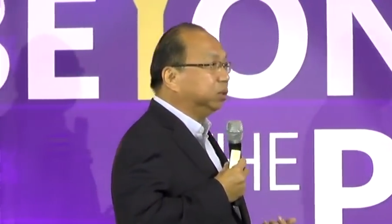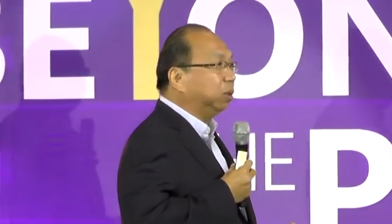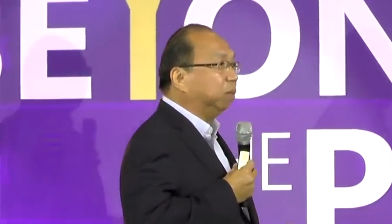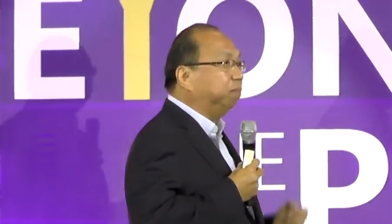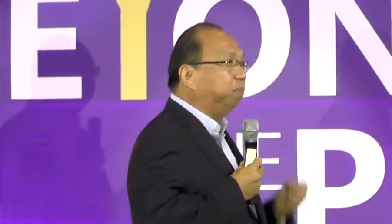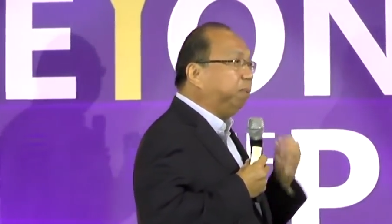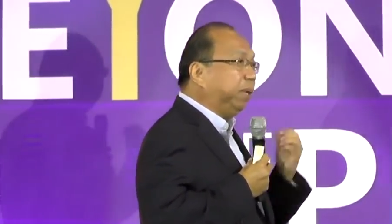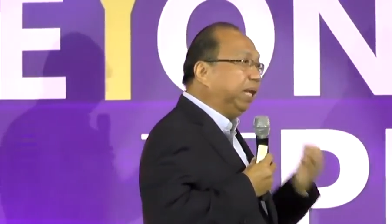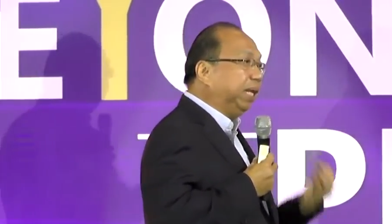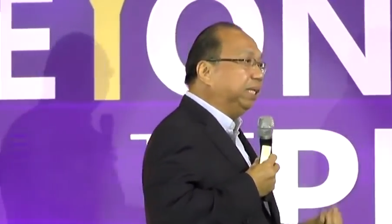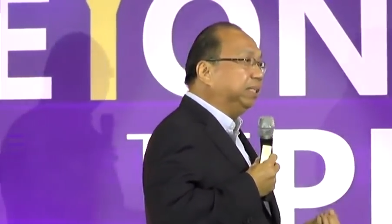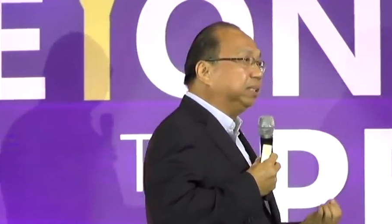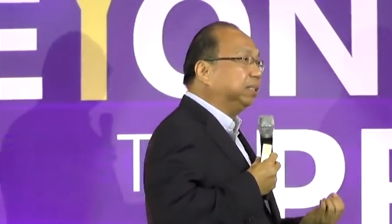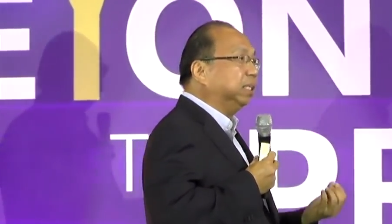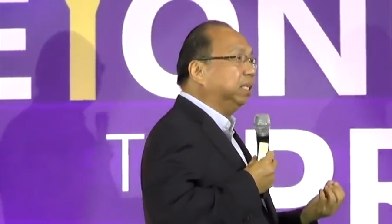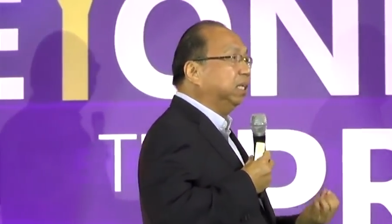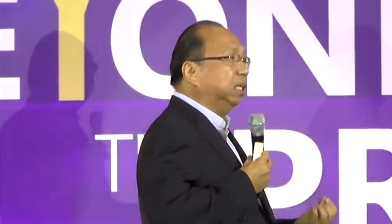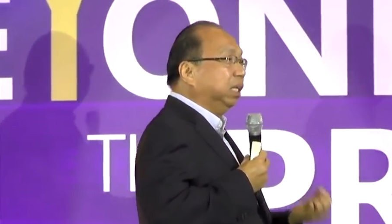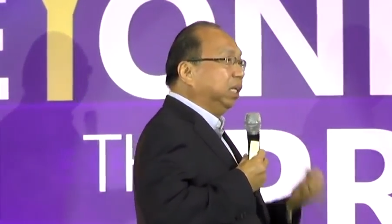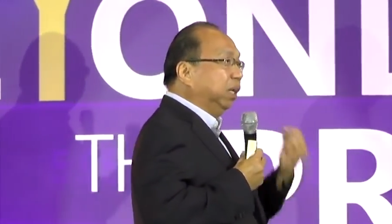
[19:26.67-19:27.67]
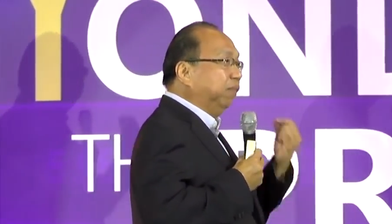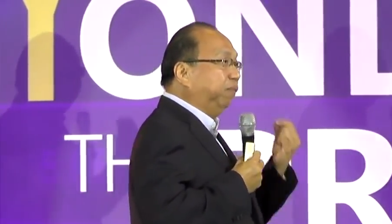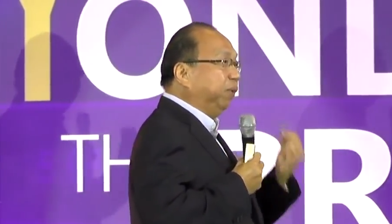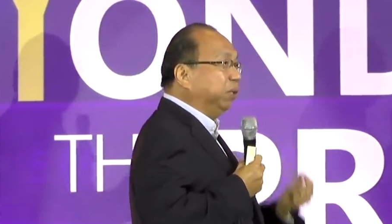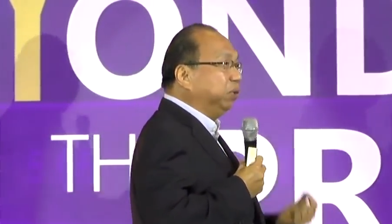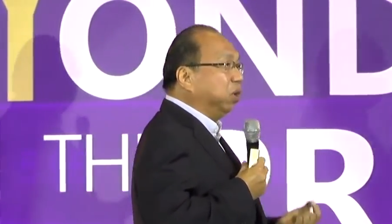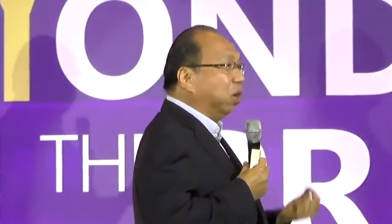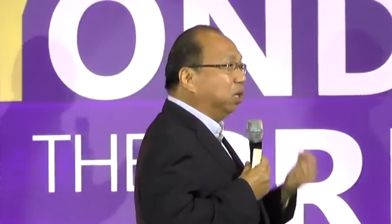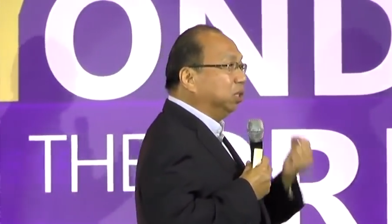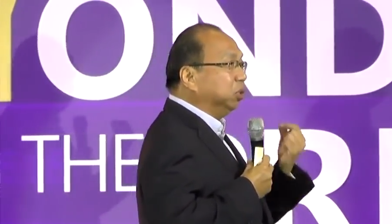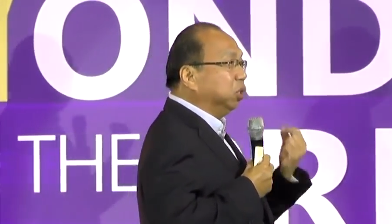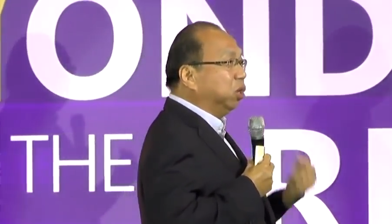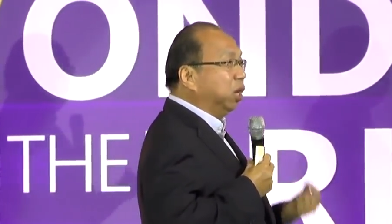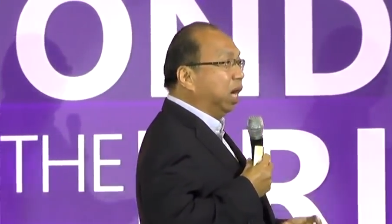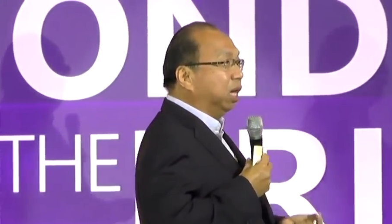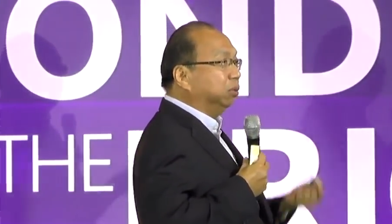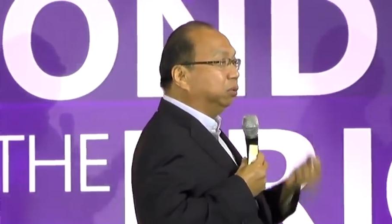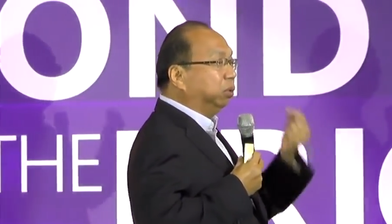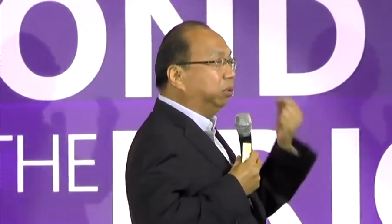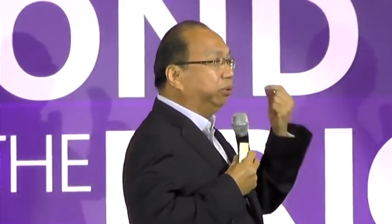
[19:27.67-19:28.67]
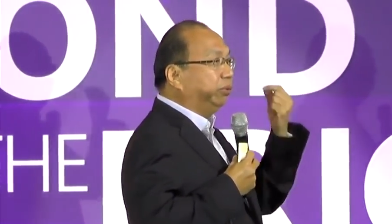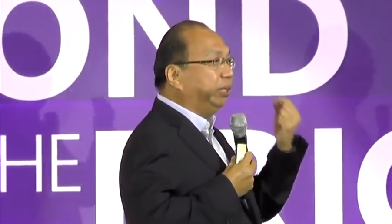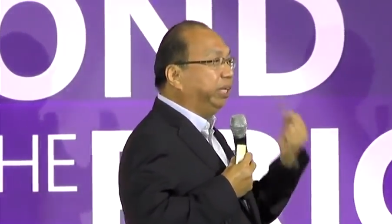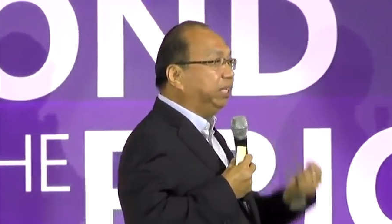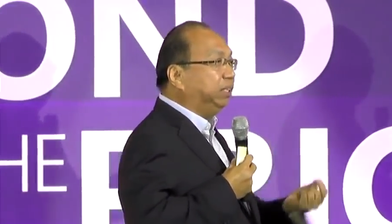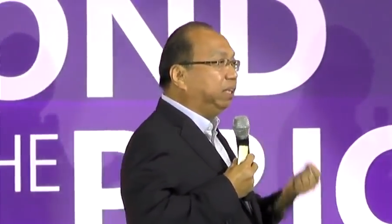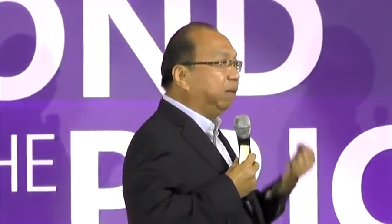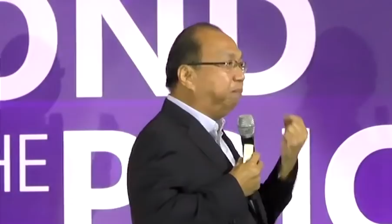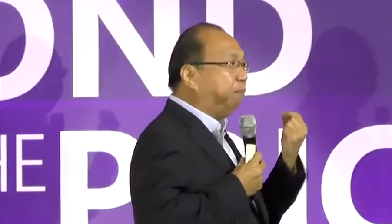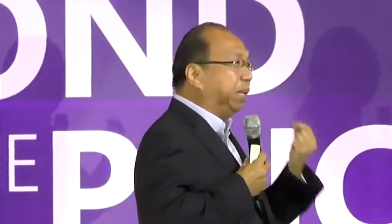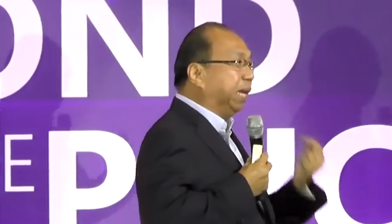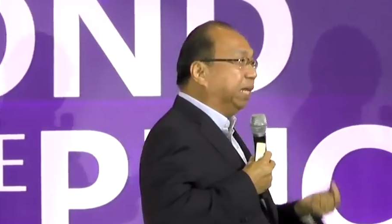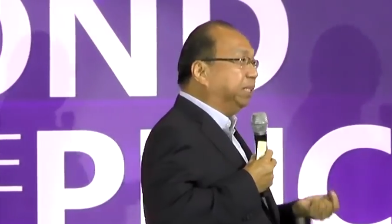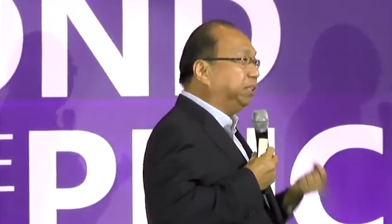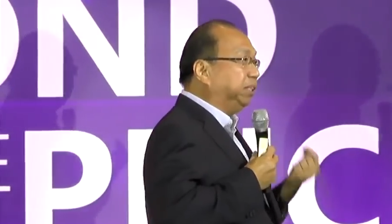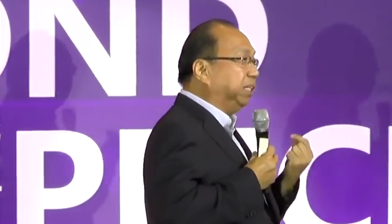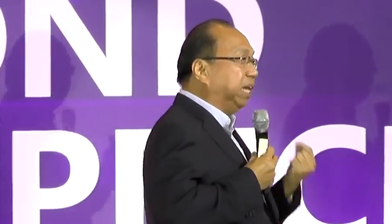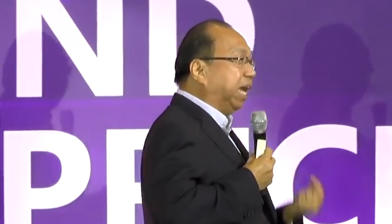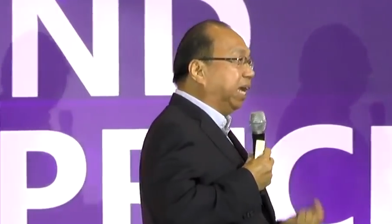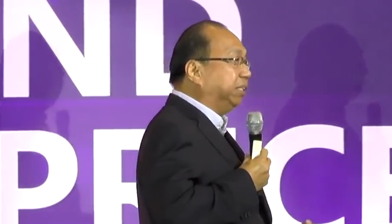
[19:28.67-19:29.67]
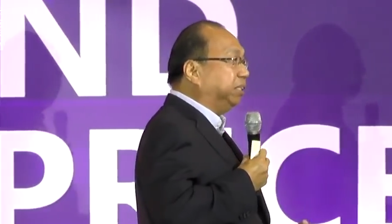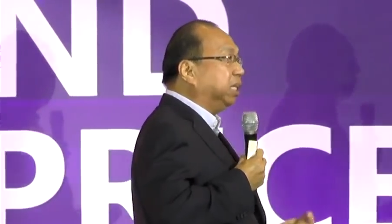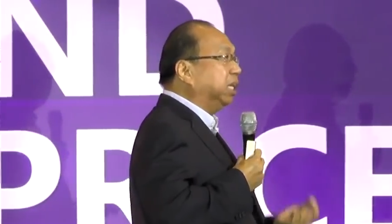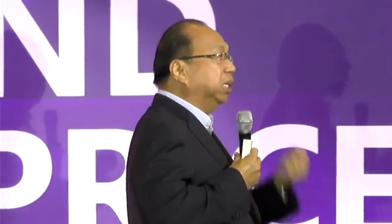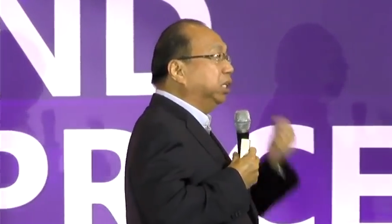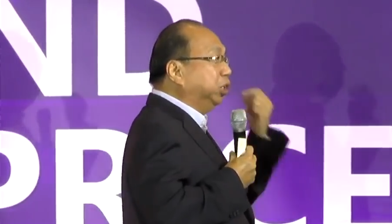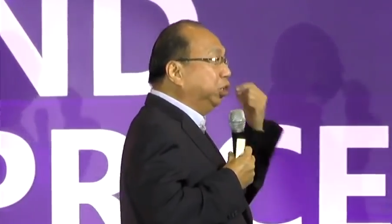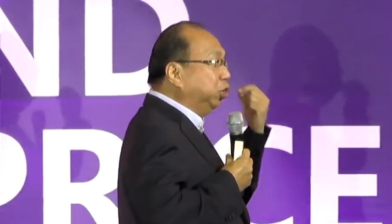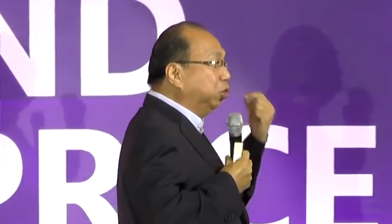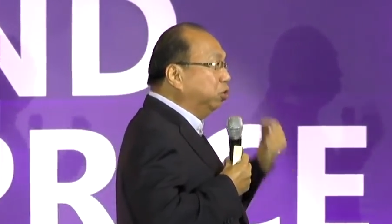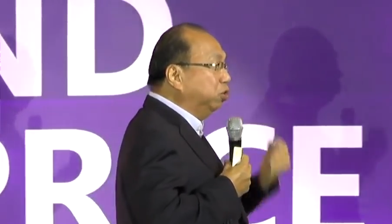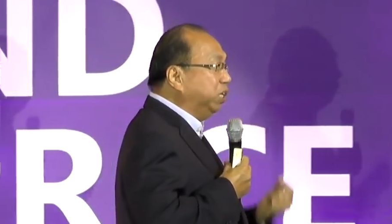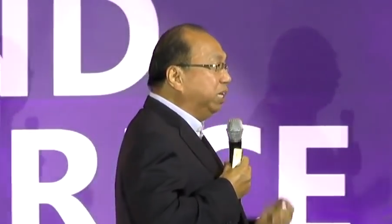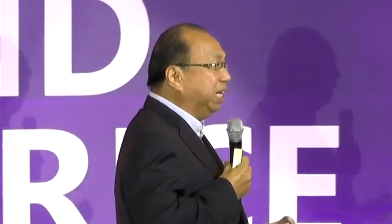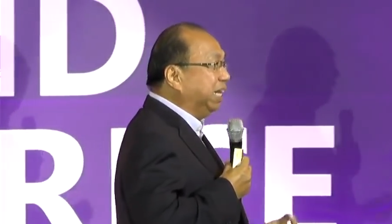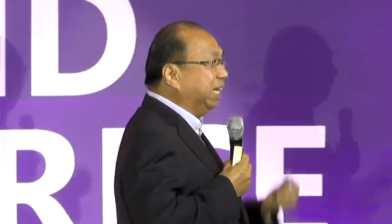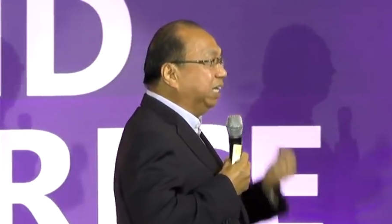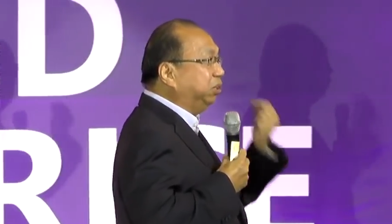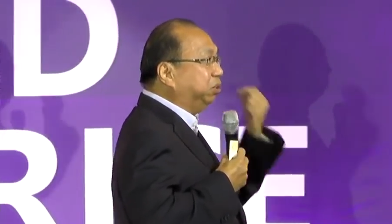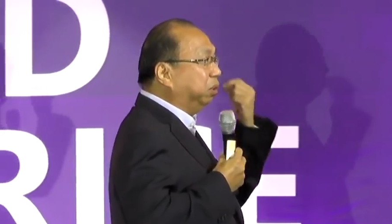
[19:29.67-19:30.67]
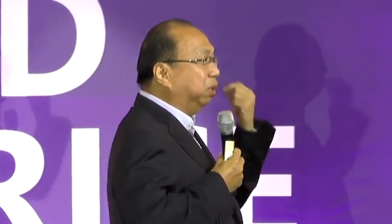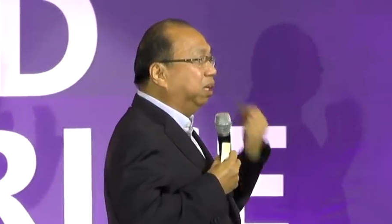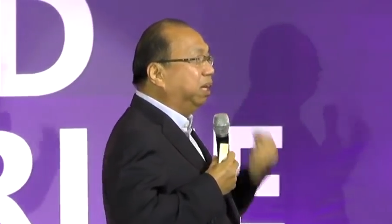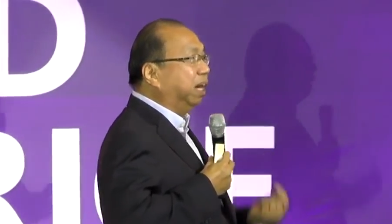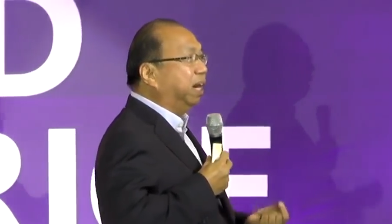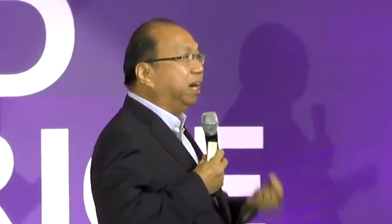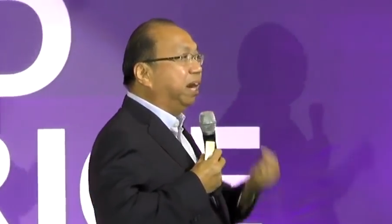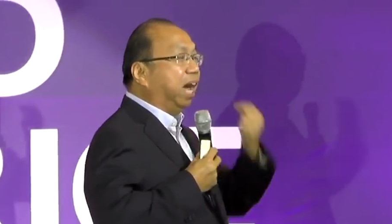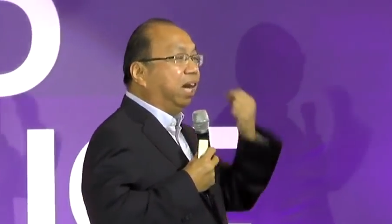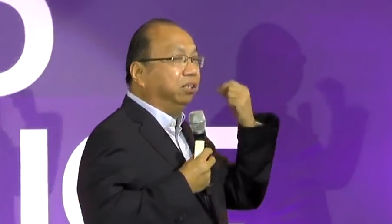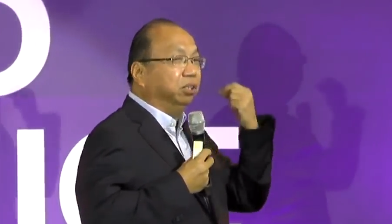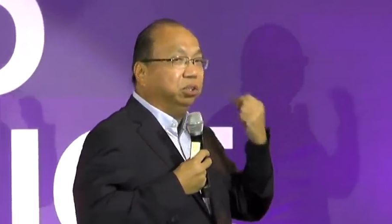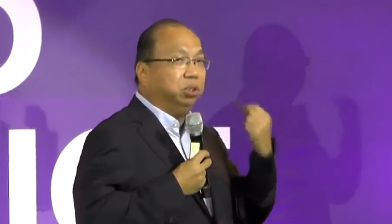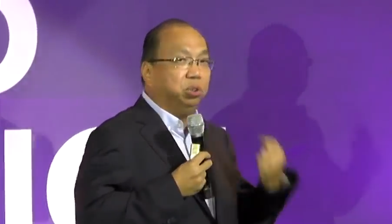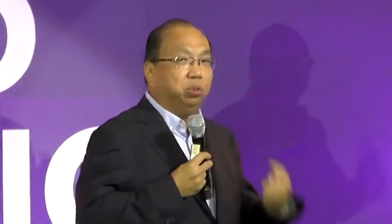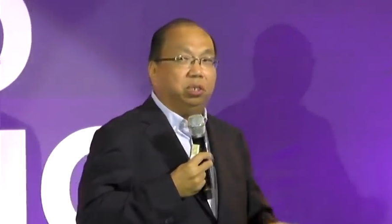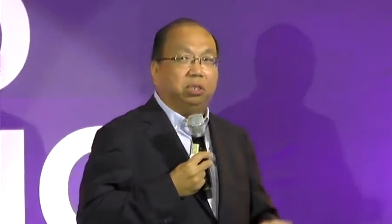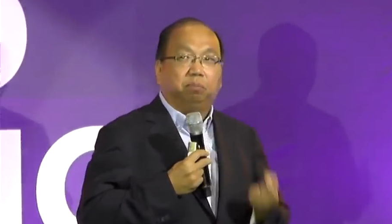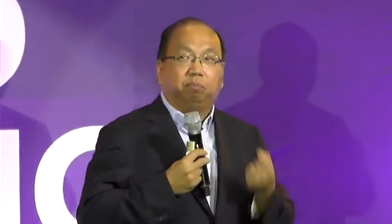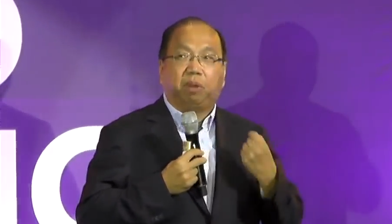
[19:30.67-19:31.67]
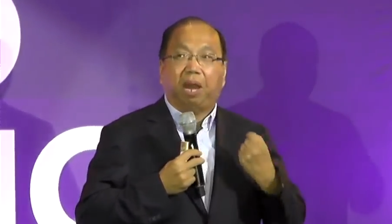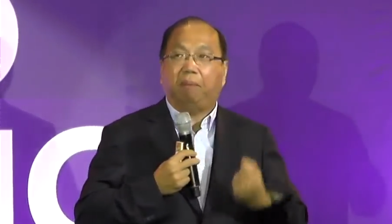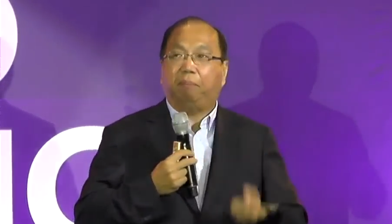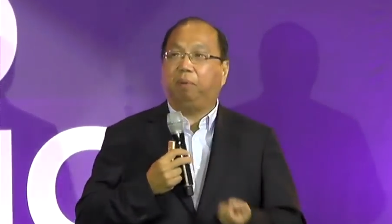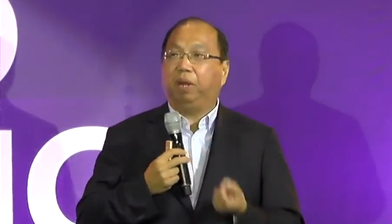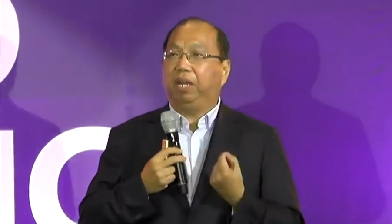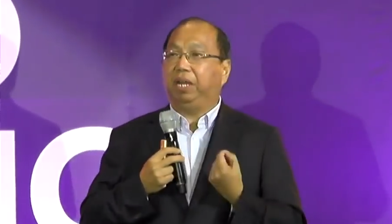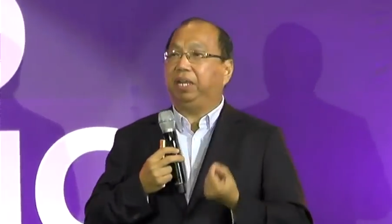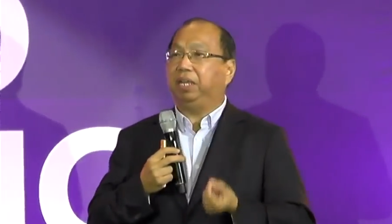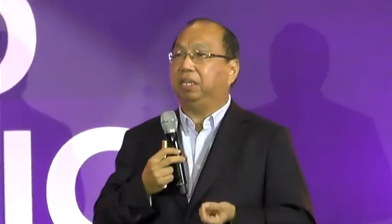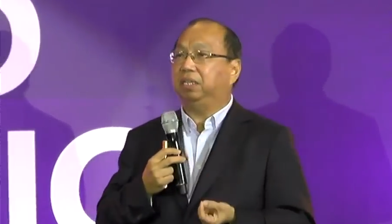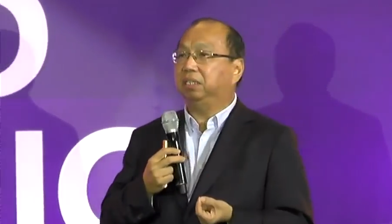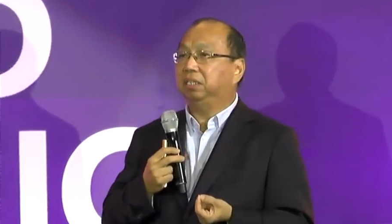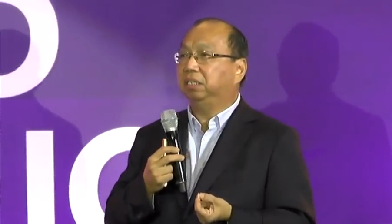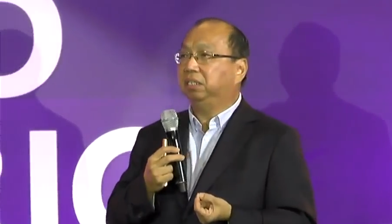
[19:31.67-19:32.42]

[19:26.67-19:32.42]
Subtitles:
So please, if you don't know how to read the PSE Edge, you need to learn how to do it properly.